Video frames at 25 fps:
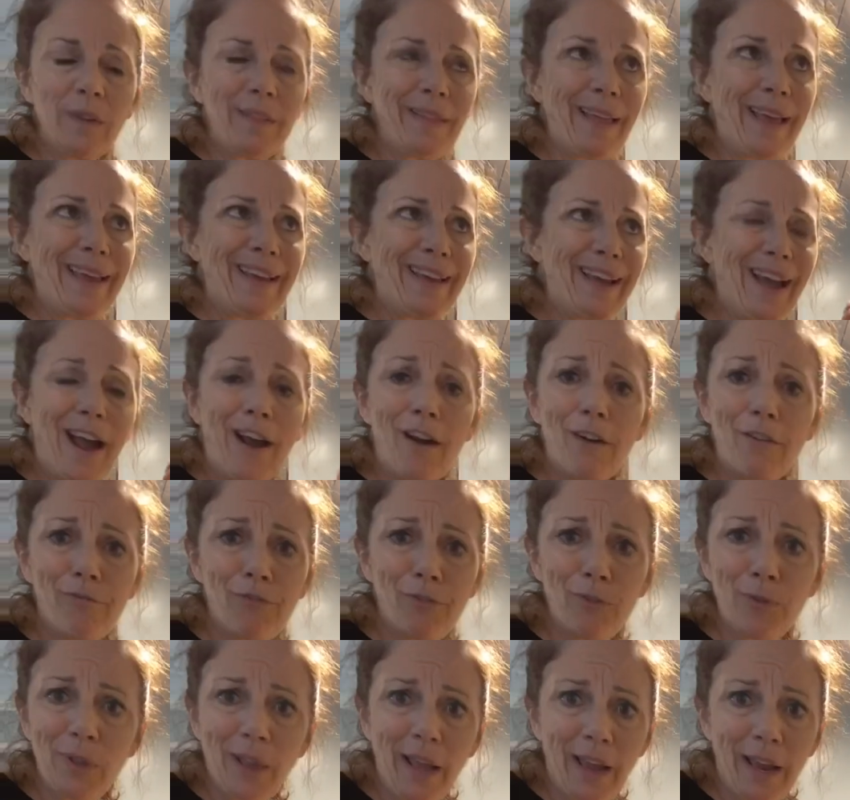Like our
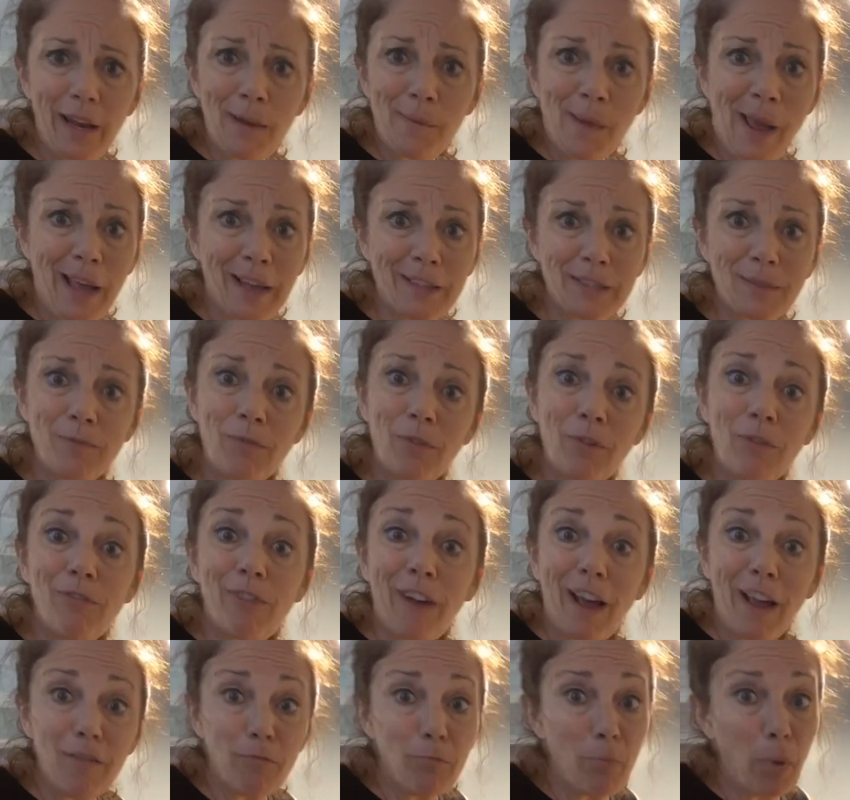Food Lion has them for
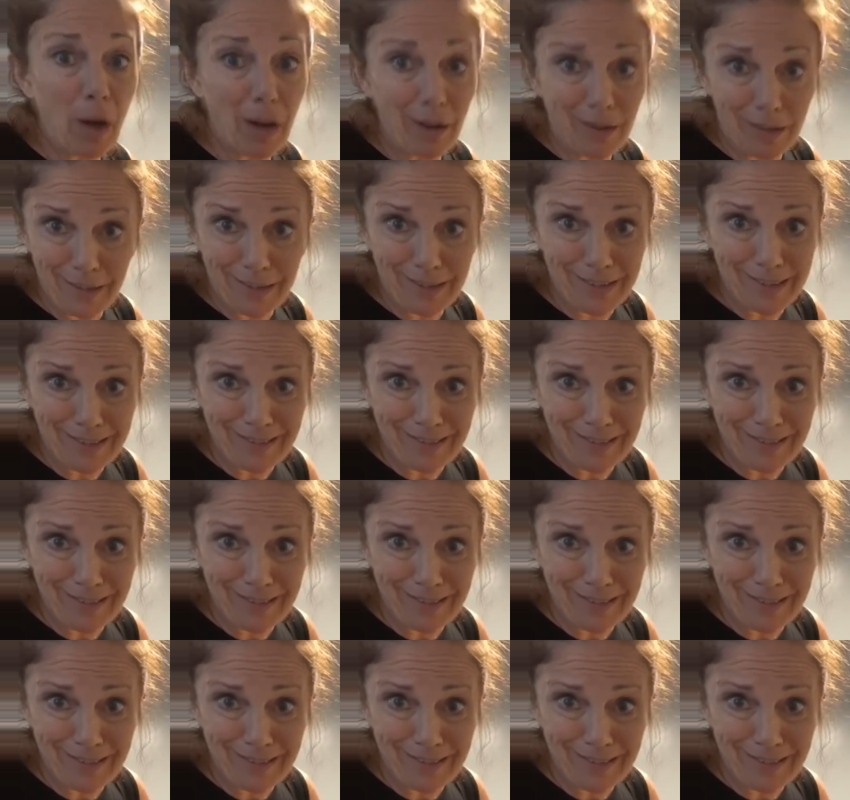$5.